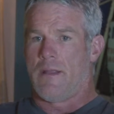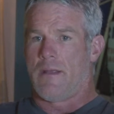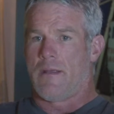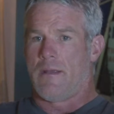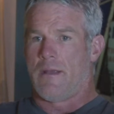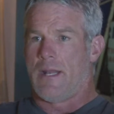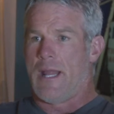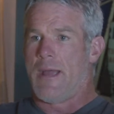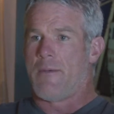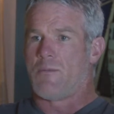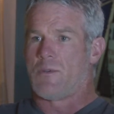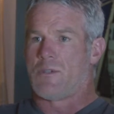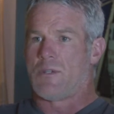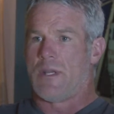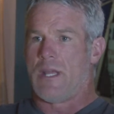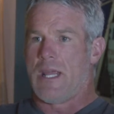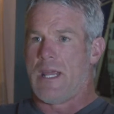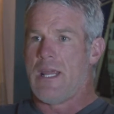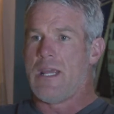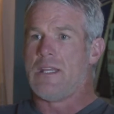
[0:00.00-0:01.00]
that was
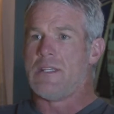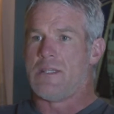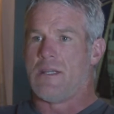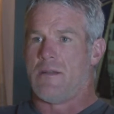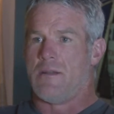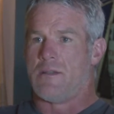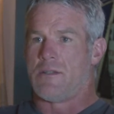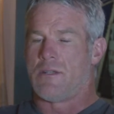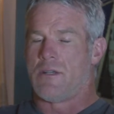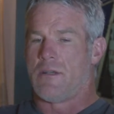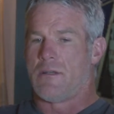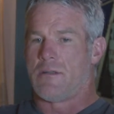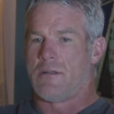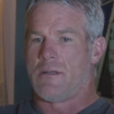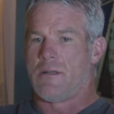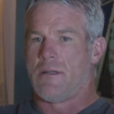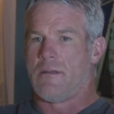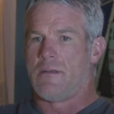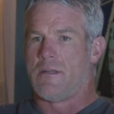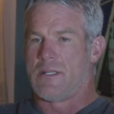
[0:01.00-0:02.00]
the easy
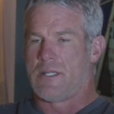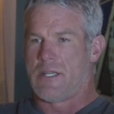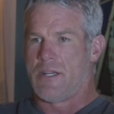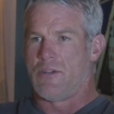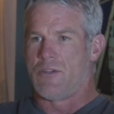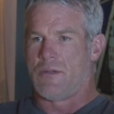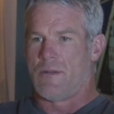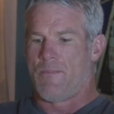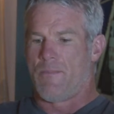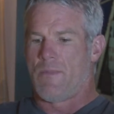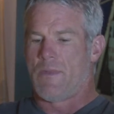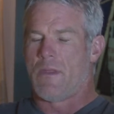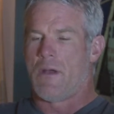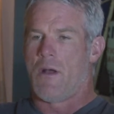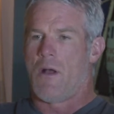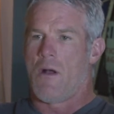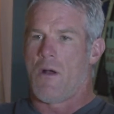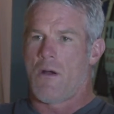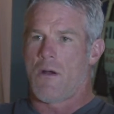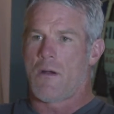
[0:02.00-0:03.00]
decision. The
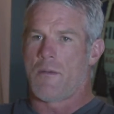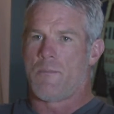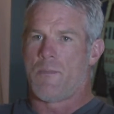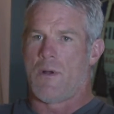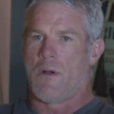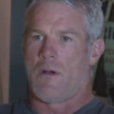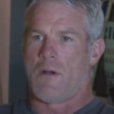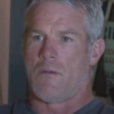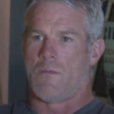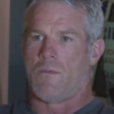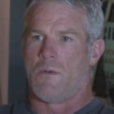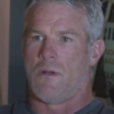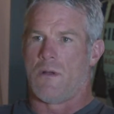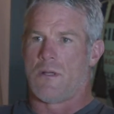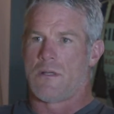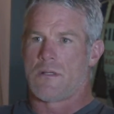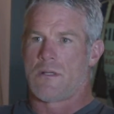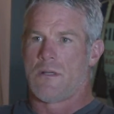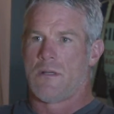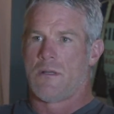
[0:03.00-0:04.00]
hard part
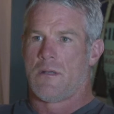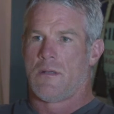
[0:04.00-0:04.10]
was